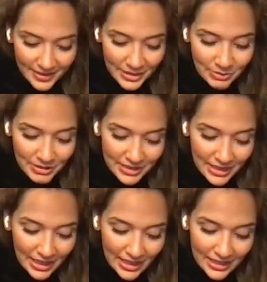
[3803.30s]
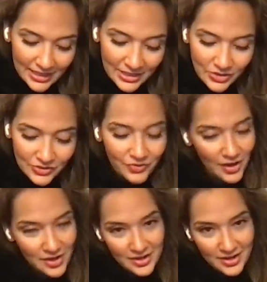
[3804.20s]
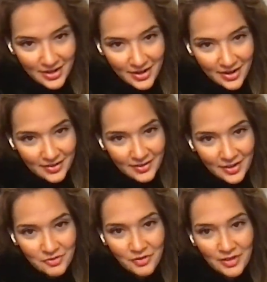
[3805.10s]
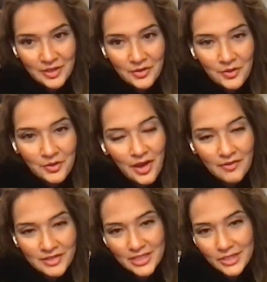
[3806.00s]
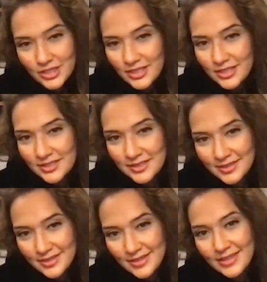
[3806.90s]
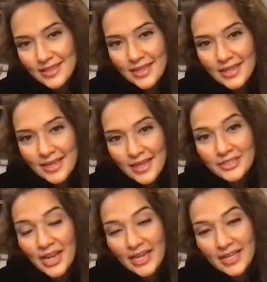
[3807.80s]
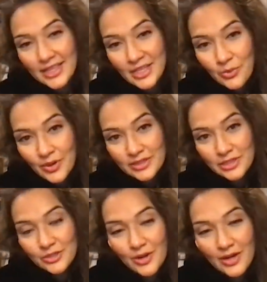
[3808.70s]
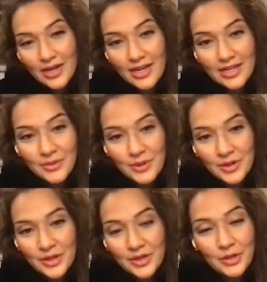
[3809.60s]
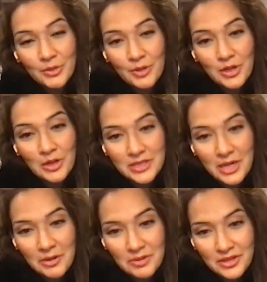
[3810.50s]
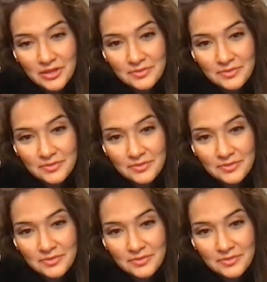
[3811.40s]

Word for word: this was a uh, this was a fun a fun little conversation. Is there anything you want to uh you want to you want to close it out with?